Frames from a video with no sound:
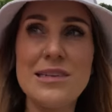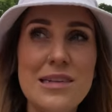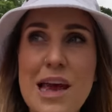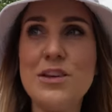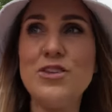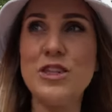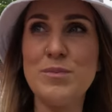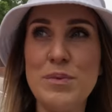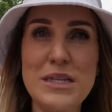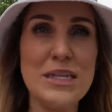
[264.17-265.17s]
get to the
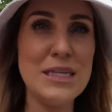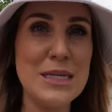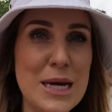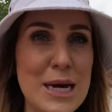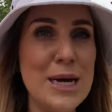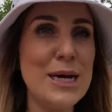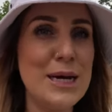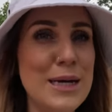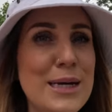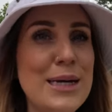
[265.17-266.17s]
entrance, but
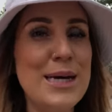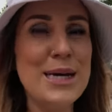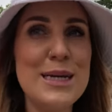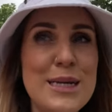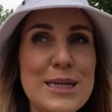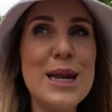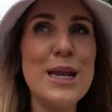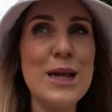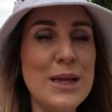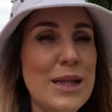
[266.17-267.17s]
uh, it
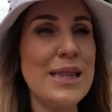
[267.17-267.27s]
doesn't look